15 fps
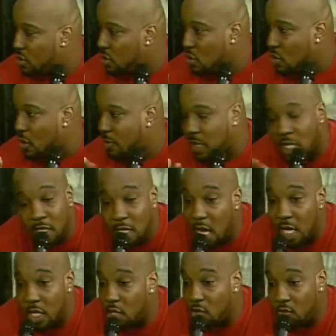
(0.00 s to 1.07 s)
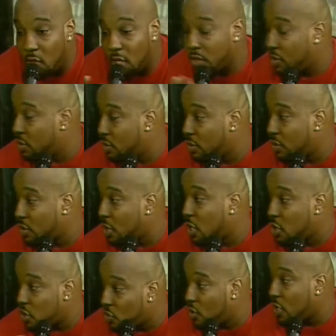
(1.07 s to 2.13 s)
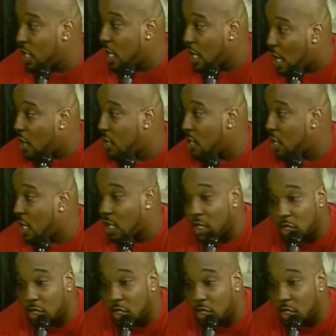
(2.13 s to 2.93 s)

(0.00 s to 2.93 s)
You know what I'm saying? It's not gonna work because you could get hurt in there.